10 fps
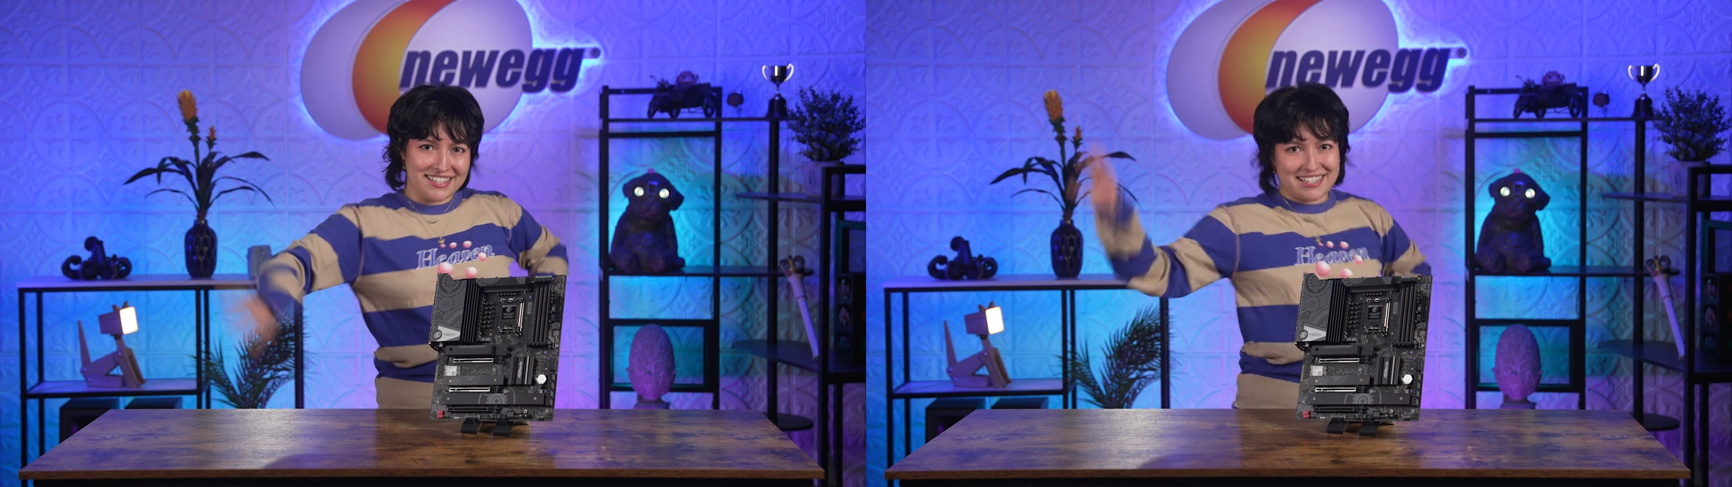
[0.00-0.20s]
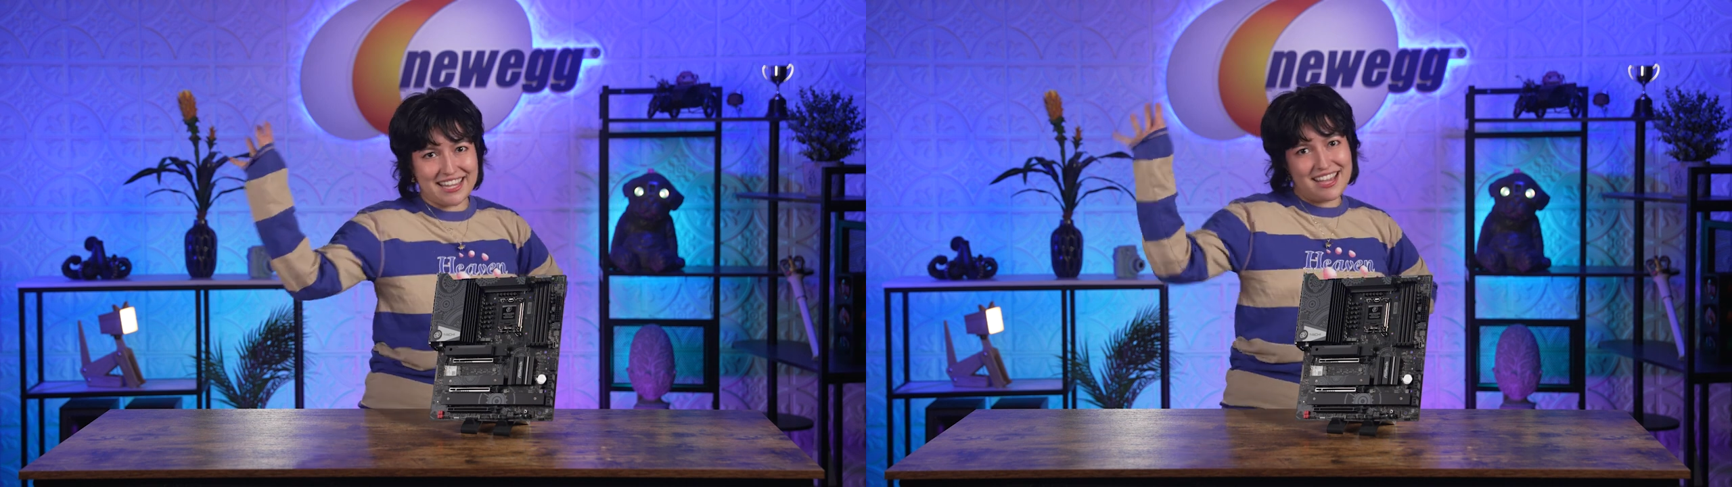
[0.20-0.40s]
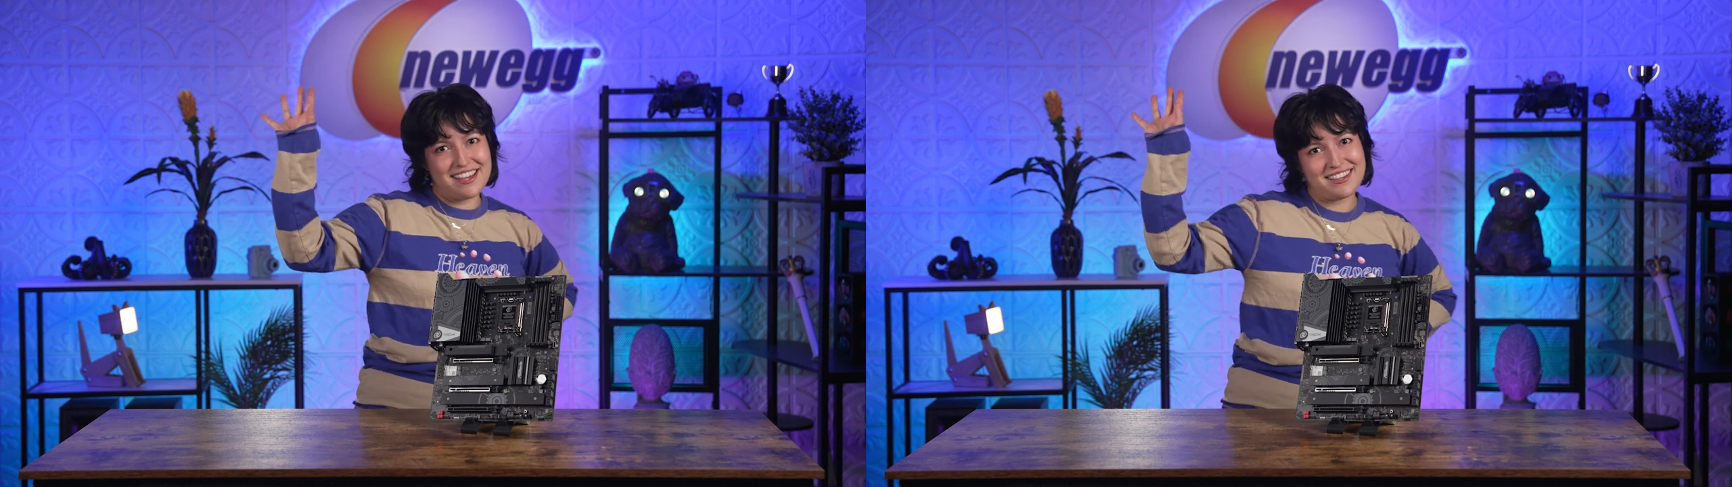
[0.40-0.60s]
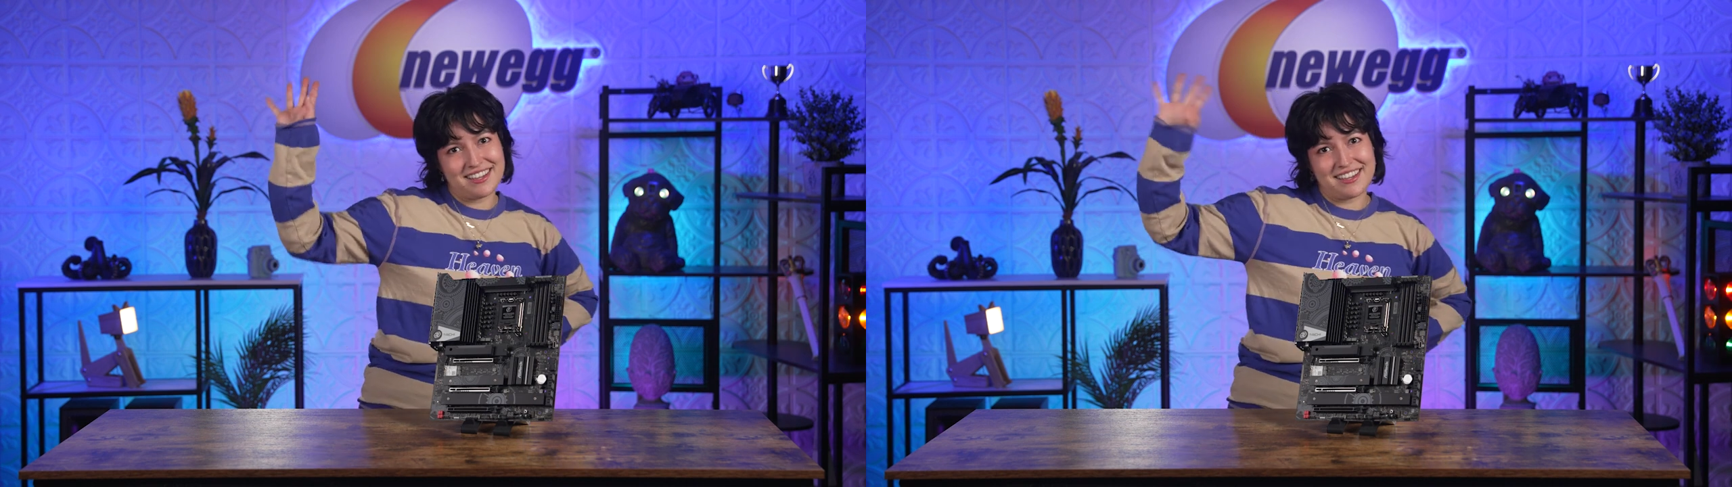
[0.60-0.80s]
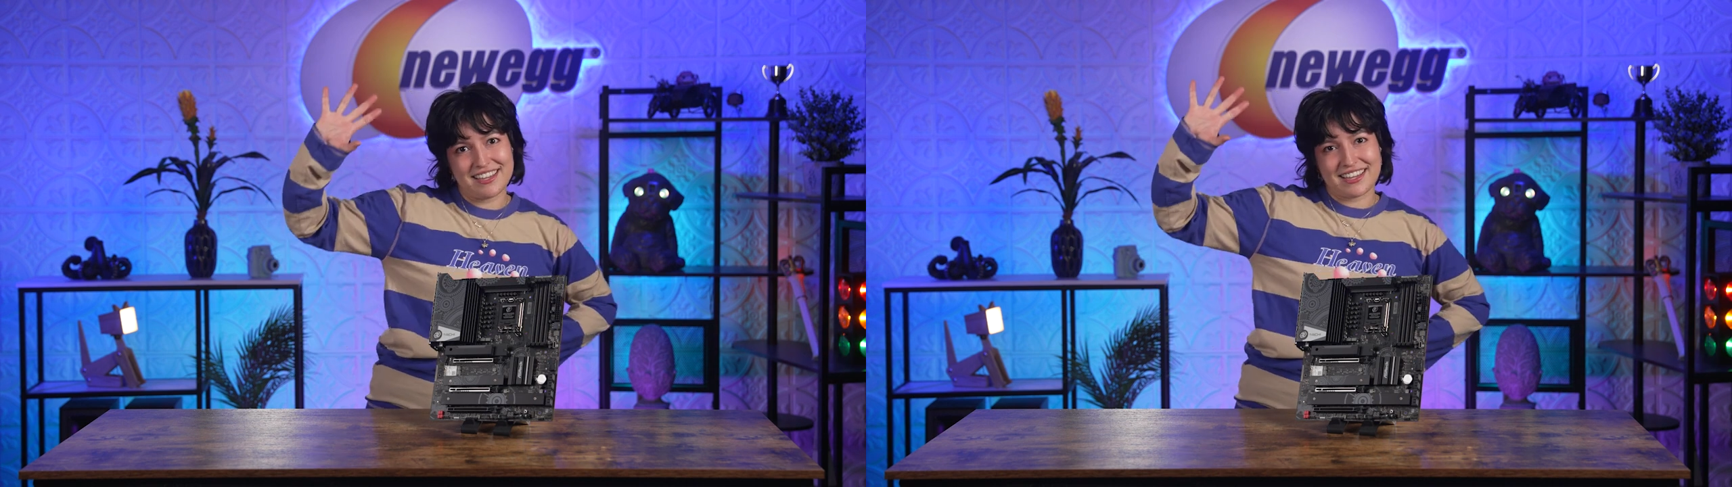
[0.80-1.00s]
See ya.
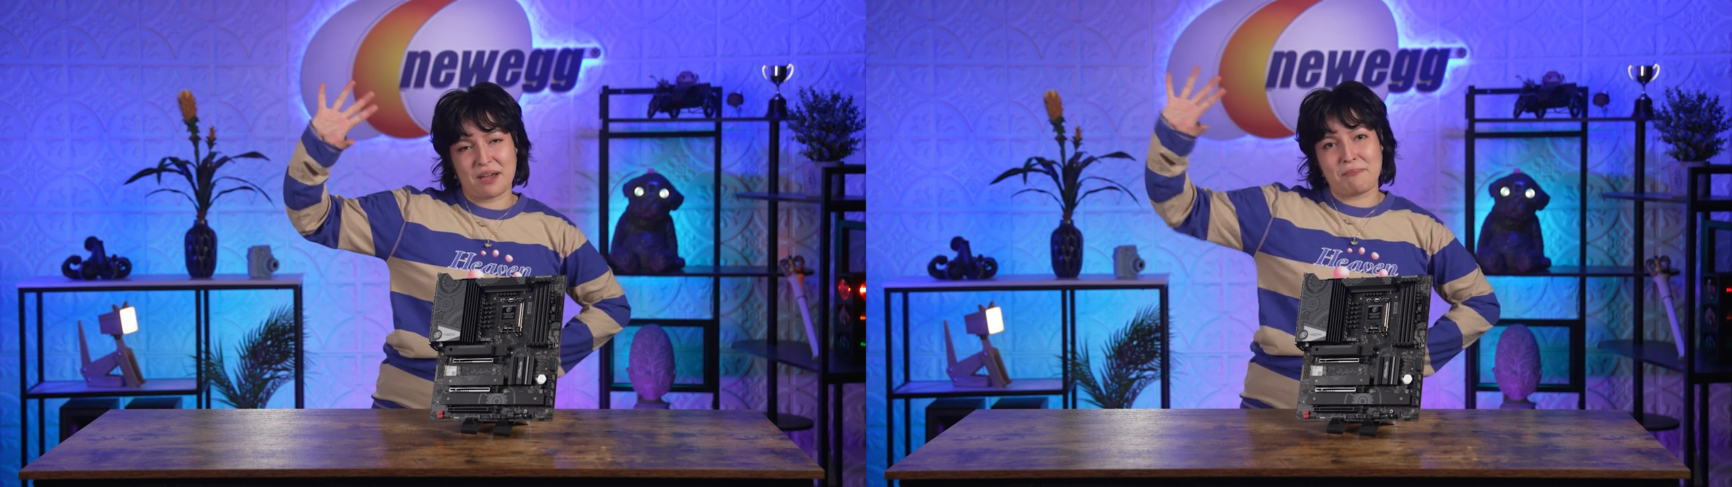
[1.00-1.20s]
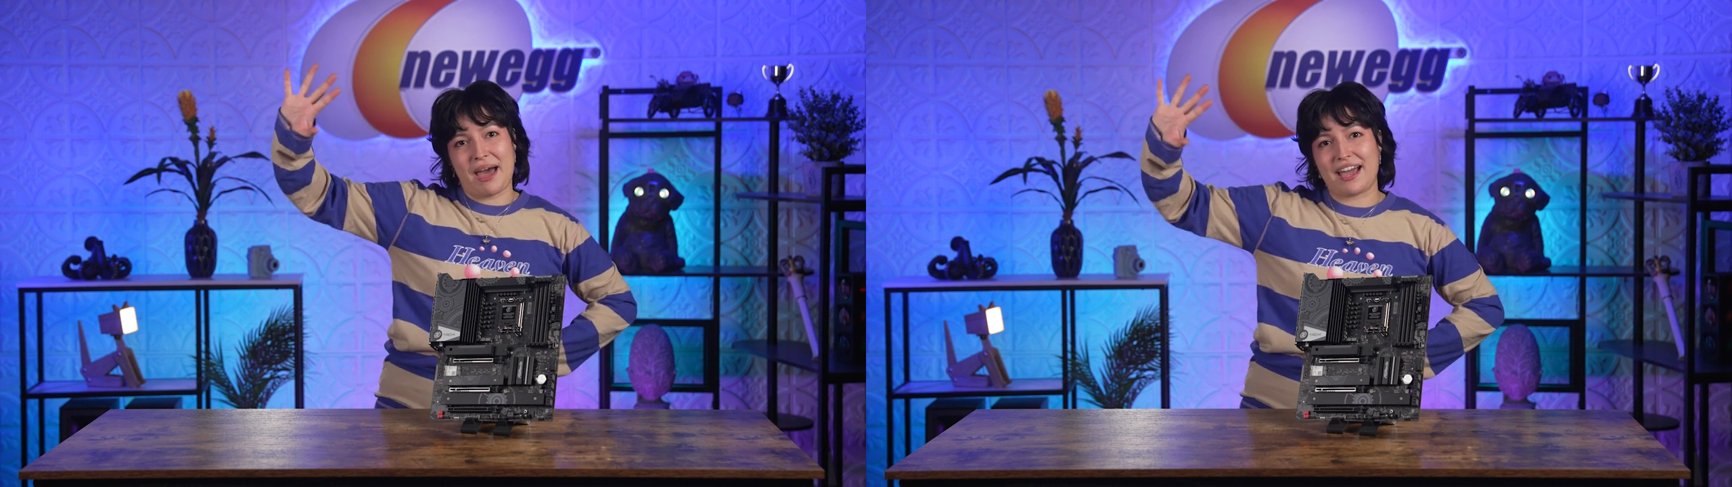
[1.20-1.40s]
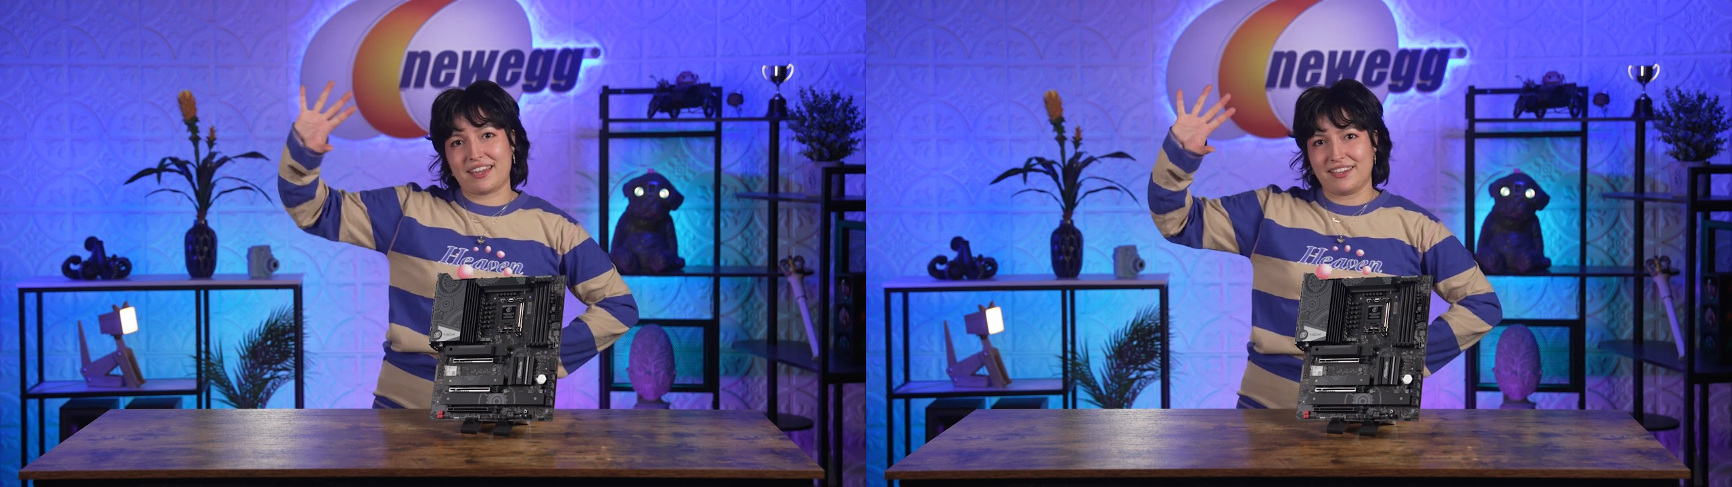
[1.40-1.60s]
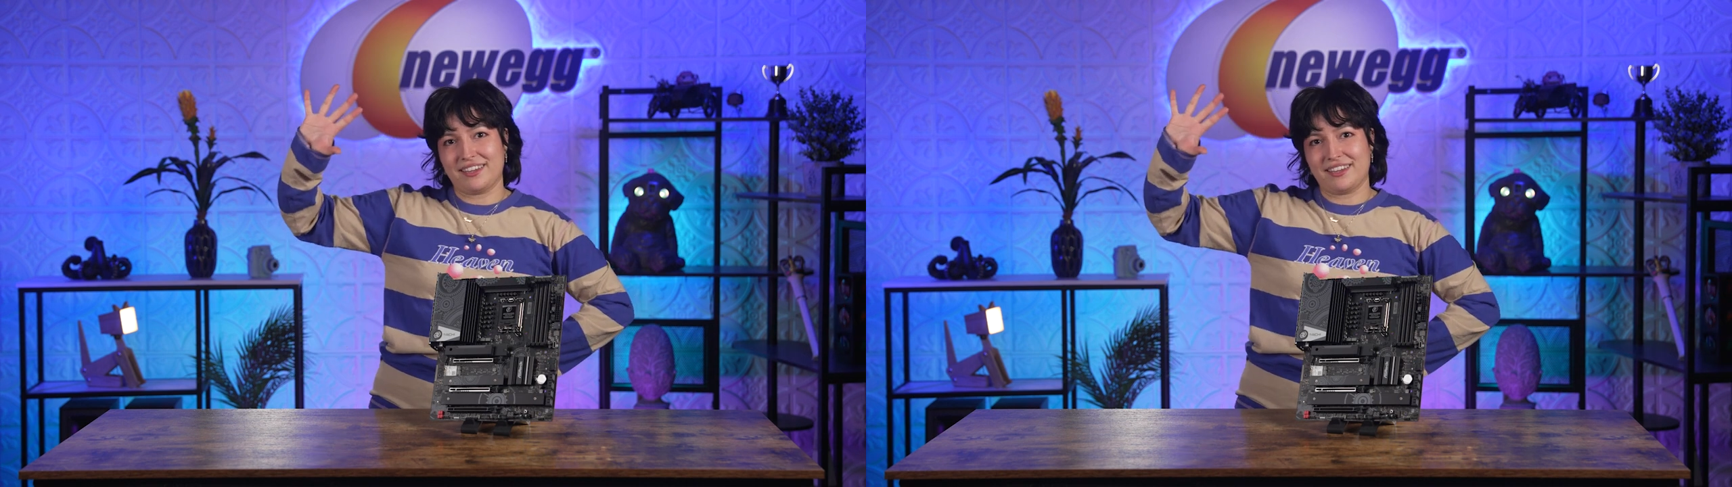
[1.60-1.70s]
Come back.